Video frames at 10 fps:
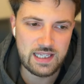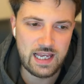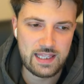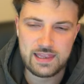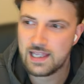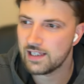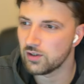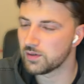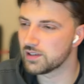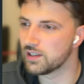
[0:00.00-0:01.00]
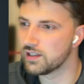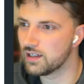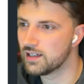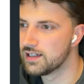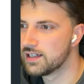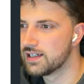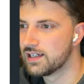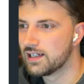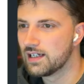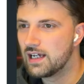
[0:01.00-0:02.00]
and then I'm going to
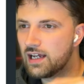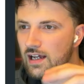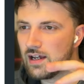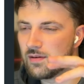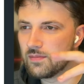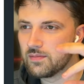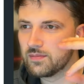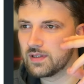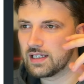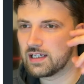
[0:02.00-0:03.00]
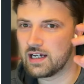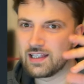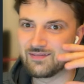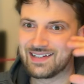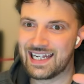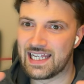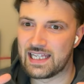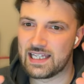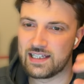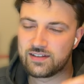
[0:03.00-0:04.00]
kind of
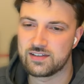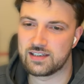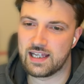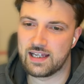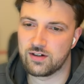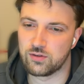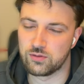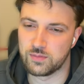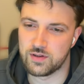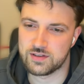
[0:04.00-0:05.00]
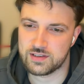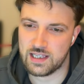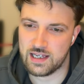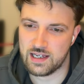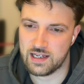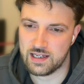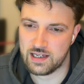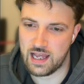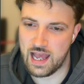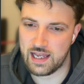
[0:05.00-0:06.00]
link it to their almost
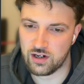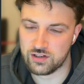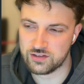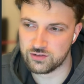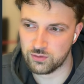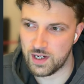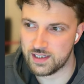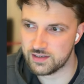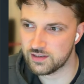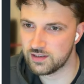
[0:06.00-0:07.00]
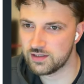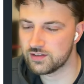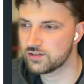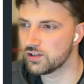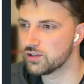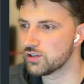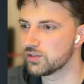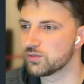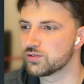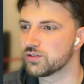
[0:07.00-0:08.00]
their AI store editor, so you
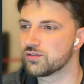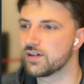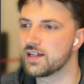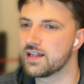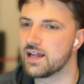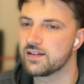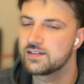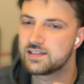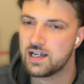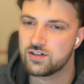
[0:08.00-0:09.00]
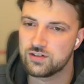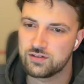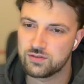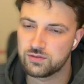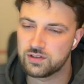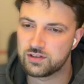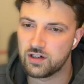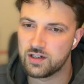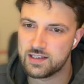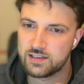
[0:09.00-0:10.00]
can also create sections or
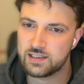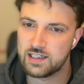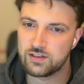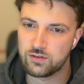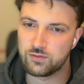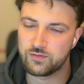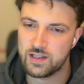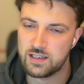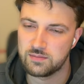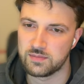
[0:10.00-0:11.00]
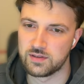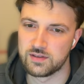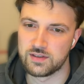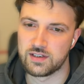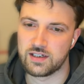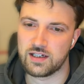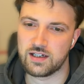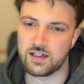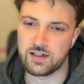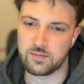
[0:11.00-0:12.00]
designs in your theme
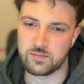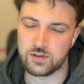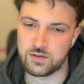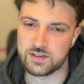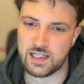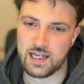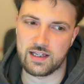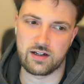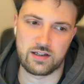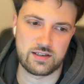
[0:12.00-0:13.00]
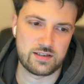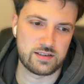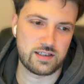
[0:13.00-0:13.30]
using AI.